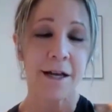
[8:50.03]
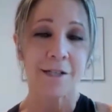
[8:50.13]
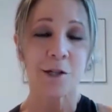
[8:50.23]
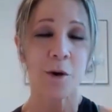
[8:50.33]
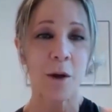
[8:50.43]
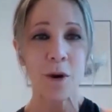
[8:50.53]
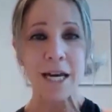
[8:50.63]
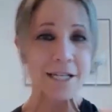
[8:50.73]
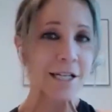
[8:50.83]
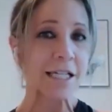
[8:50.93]
So I
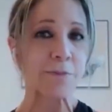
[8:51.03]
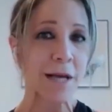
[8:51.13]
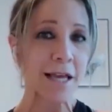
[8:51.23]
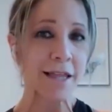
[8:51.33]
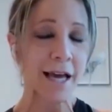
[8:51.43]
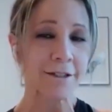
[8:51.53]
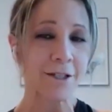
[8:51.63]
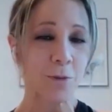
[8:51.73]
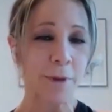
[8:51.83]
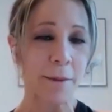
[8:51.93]
wanted to explain that a
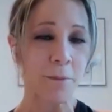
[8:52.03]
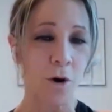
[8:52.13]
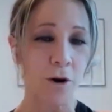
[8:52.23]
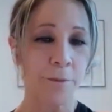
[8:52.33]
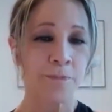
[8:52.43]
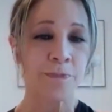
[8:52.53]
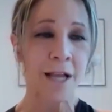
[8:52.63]
little bit more.